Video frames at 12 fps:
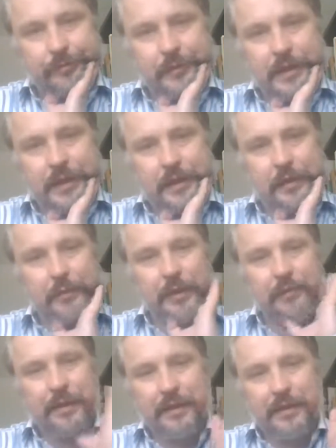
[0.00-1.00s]
So my
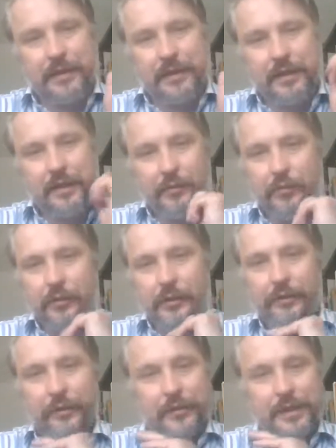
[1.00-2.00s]
thanks to you all
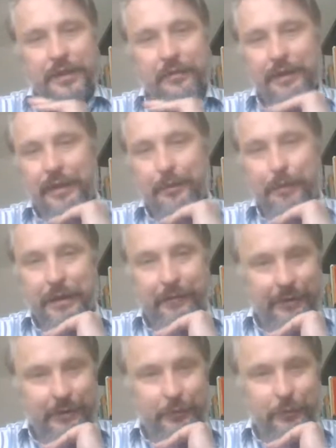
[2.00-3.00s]
if you're still here
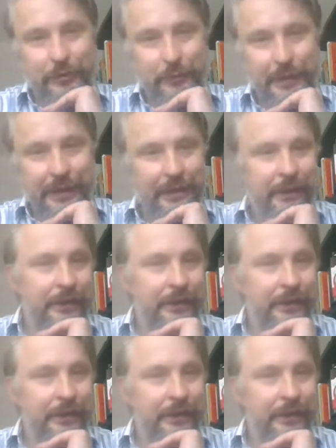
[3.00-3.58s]
bearing up with me.